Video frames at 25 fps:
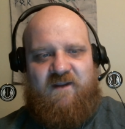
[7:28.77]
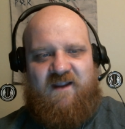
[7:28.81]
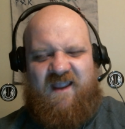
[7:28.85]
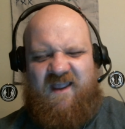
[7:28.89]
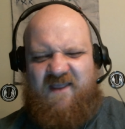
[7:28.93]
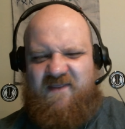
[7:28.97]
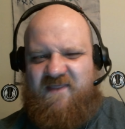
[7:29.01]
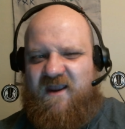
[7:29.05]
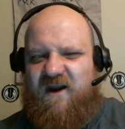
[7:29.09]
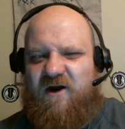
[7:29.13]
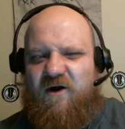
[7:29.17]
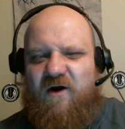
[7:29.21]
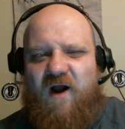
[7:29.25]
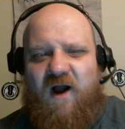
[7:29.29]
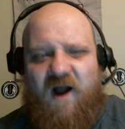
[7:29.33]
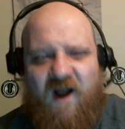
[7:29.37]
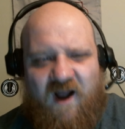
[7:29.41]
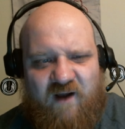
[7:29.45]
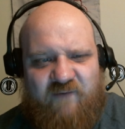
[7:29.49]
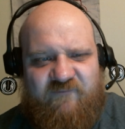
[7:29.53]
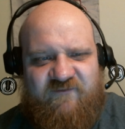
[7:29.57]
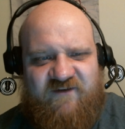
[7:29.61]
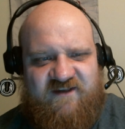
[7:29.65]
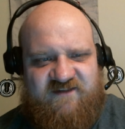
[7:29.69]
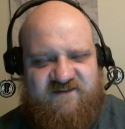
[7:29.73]
And they are
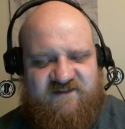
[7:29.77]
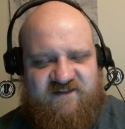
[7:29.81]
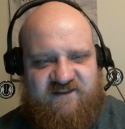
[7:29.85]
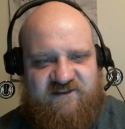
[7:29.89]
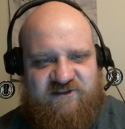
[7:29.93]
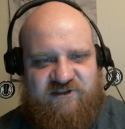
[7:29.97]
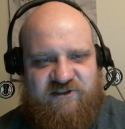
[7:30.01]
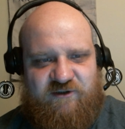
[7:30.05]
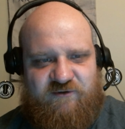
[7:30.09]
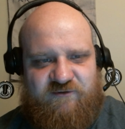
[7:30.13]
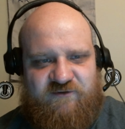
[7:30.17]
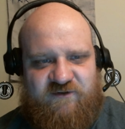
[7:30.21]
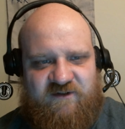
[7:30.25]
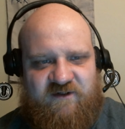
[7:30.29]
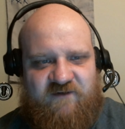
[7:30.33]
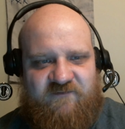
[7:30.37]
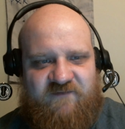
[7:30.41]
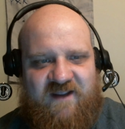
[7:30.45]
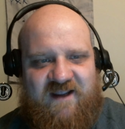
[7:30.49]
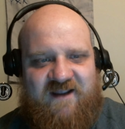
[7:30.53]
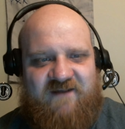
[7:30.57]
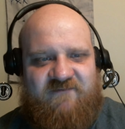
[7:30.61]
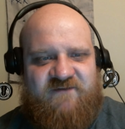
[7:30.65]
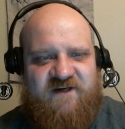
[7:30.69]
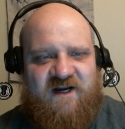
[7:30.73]
obviously children. If
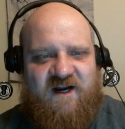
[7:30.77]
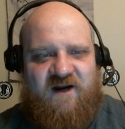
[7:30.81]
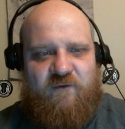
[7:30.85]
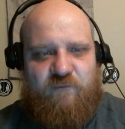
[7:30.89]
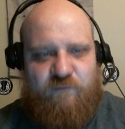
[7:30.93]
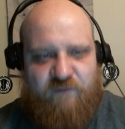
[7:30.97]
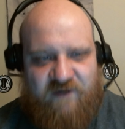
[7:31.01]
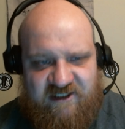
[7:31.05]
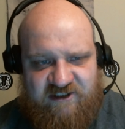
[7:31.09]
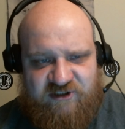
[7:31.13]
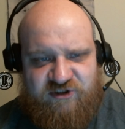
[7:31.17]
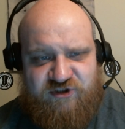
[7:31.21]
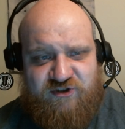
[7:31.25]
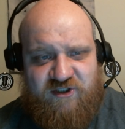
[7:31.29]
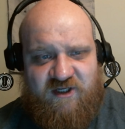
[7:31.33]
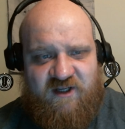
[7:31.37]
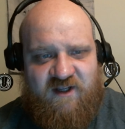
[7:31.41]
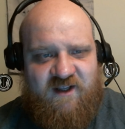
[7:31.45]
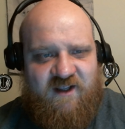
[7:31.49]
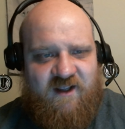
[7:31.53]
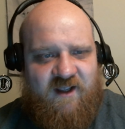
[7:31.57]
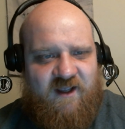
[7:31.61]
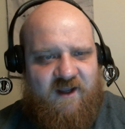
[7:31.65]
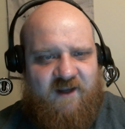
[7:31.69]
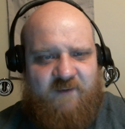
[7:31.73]
they have not reached
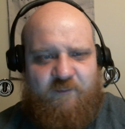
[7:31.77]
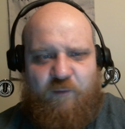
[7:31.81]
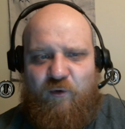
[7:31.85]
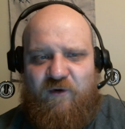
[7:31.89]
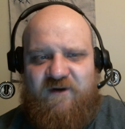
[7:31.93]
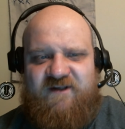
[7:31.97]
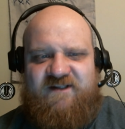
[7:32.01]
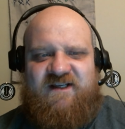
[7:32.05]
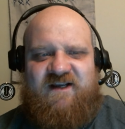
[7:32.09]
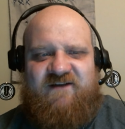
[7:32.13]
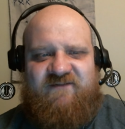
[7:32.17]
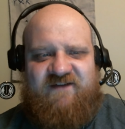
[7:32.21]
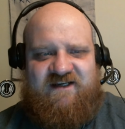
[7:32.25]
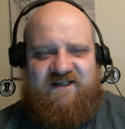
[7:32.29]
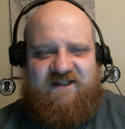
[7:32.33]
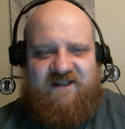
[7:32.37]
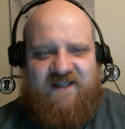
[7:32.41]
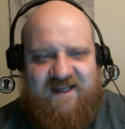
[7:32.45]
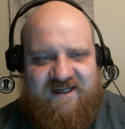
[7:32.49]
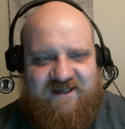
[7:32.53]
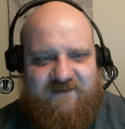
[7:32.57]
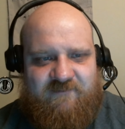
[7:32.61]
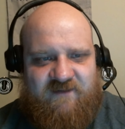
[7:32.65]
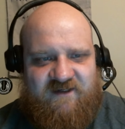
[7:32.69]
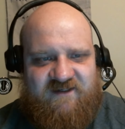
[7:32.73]
a point of
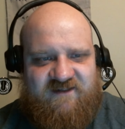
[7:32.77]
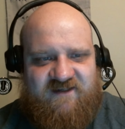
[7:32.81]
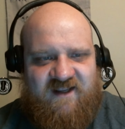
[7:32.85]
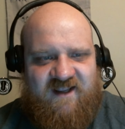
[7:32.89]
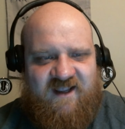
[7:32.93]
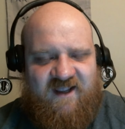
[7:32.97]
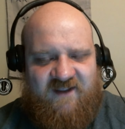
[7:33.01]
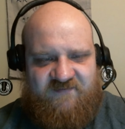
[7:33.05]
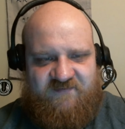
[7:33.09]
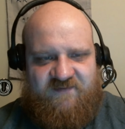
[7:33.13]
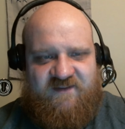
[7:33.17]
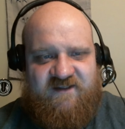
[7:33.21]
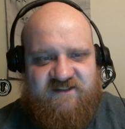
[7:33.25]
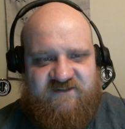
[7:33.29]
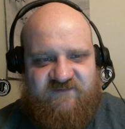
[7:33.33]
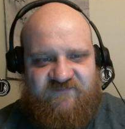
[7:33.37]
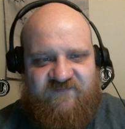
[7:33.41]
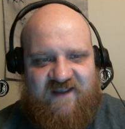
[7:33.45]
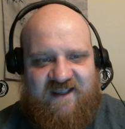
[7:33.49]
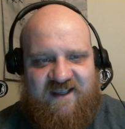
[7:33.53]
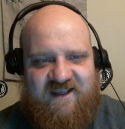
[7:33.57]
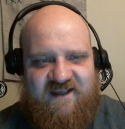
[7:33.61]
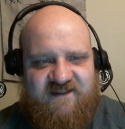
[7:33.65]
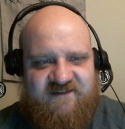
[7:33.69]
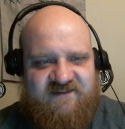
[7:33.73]
enlightenment at this
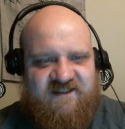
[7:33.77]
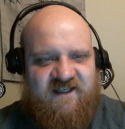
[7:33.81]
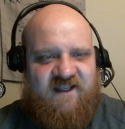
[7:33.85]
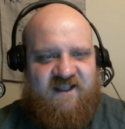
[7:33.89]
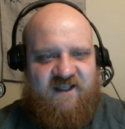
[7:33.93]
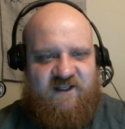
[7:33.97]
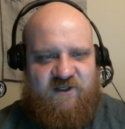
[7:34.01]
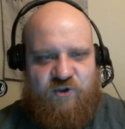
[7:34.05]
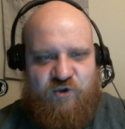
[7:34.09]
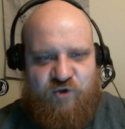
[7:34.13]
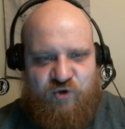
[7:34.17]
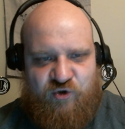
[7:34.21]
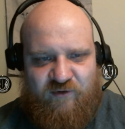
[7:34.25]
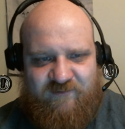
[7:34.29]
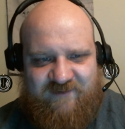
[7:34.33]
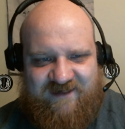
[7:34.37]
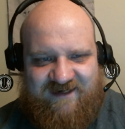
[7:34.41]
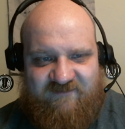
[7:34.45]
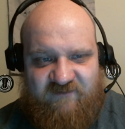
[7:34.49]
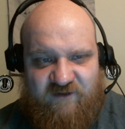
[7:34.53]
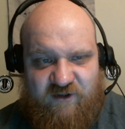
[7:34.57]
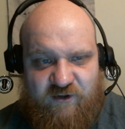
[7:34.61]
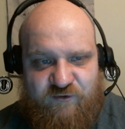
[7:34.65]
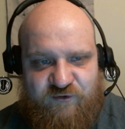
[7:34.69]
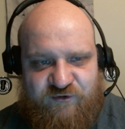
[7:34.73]
phase in human
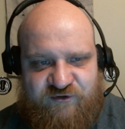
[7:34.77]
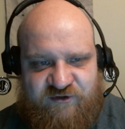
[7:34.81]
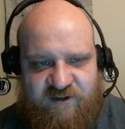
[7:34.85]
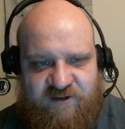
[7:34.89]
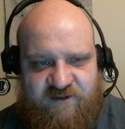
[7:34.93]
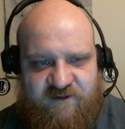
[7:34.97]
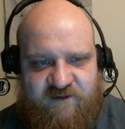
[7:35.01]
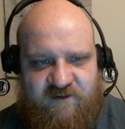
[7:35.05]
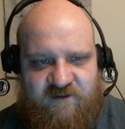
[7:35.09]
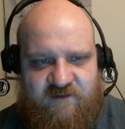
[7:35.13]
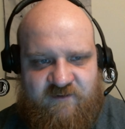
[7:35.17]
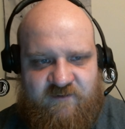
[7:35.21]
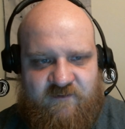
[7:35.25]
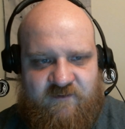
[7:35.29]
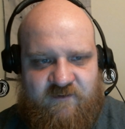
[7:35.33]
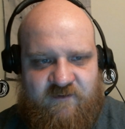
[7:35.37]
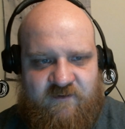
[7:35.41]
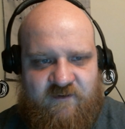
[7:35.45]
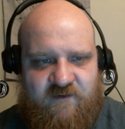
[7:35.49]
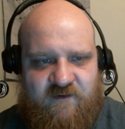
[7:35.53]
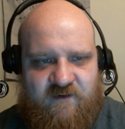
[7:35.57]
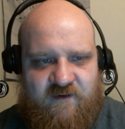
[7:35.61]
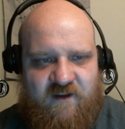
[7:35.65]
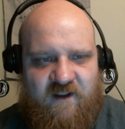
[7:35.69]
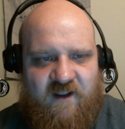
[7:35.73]
evolution,
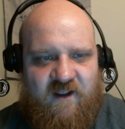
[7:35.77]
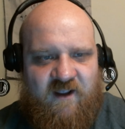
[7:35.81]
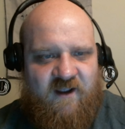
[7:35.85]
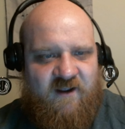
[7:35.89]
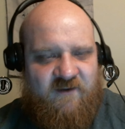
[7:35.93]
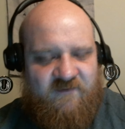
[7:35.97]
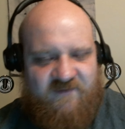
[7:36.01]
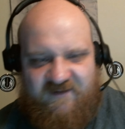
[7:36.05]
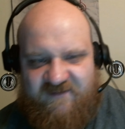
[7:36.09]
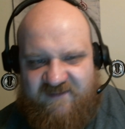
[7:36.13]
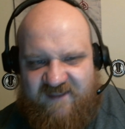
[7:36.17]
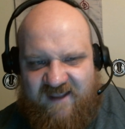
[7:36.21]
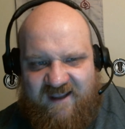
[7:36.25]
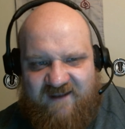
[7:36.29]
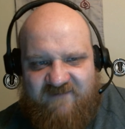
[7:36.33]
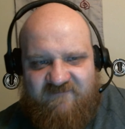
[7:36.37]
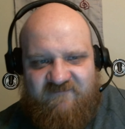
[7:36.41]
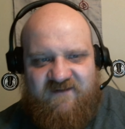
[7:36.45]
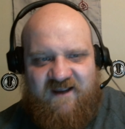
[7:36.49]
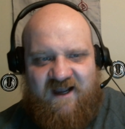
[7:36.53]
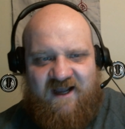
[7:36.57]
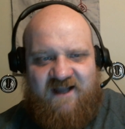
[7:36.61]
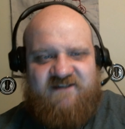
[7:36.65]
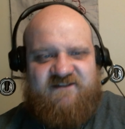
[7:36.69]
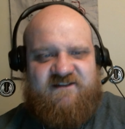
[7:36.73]
that they've
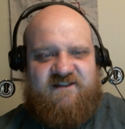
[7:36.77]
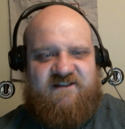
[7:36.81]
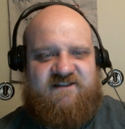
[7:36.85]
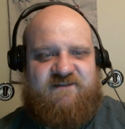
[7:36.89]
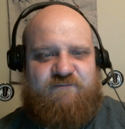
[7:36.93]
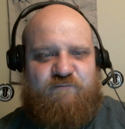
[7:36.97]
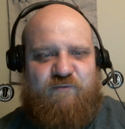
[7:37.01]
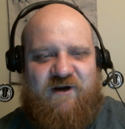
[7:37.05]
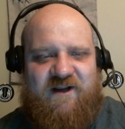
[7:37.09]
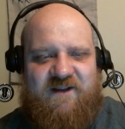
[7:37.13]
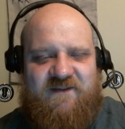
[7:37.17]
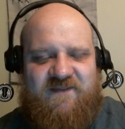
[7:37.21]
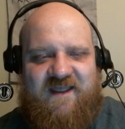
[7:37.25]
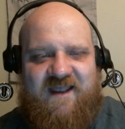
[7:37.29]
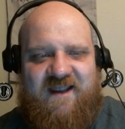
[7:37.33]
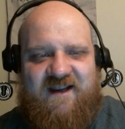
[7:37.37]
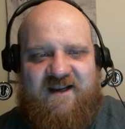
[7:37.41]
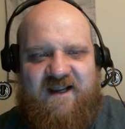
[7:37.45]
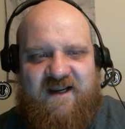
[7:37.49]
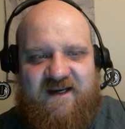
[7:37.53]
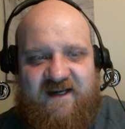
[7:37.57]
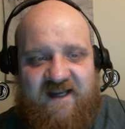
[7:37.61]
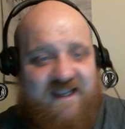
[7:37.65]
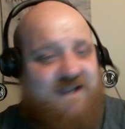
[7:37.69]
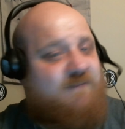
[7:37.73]
got to spread that
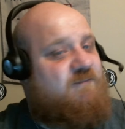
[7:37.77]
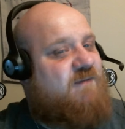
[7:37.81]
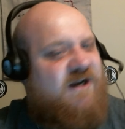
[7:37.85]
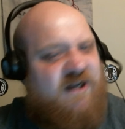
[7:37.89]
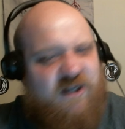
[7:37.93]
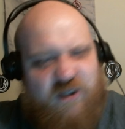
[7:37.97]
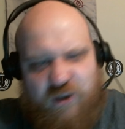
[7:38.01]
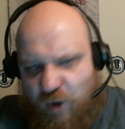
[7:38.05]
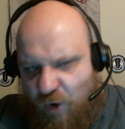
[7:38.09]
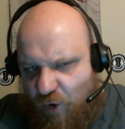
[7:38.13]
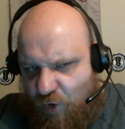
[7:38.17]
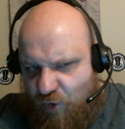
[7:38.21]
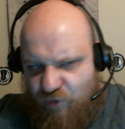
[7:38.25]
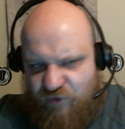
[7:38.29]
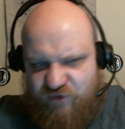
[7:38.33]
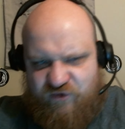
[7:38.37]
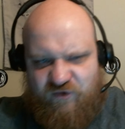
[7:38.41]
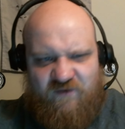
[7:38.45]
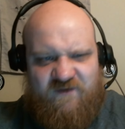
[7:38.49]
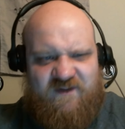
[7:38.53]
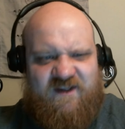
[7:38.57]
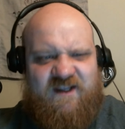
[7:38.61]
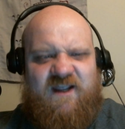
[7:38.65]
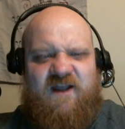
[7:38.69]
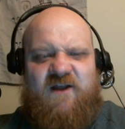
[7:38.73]
kind of hate. But it goes
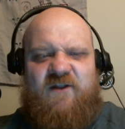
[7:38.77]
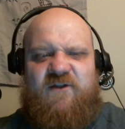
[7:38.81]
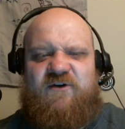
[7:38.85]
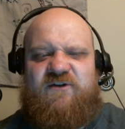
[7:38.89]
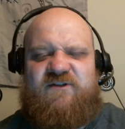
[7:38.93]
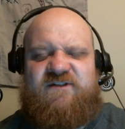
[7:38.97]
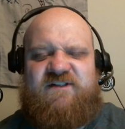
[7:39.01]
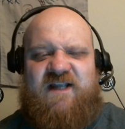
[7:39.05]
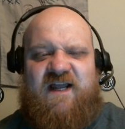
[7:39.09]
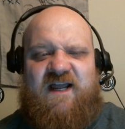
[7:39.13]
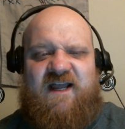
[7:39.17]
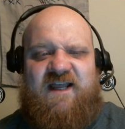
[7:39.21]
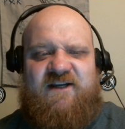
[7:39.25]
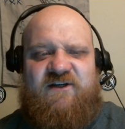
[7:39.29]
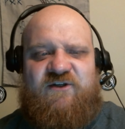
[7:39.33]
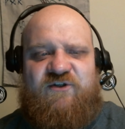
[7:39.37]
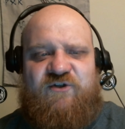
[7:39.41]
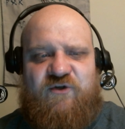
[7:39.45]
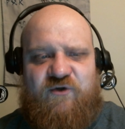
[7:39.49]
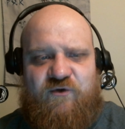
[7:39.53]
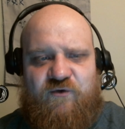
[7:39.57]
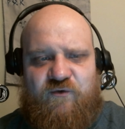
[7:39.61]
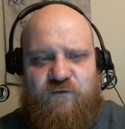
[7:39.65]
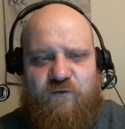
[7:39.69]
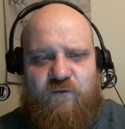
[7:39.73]
on the other side,
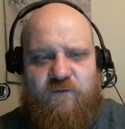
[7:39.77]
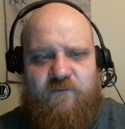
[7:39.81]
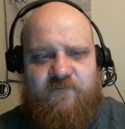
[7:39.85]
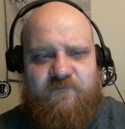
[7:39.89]
too.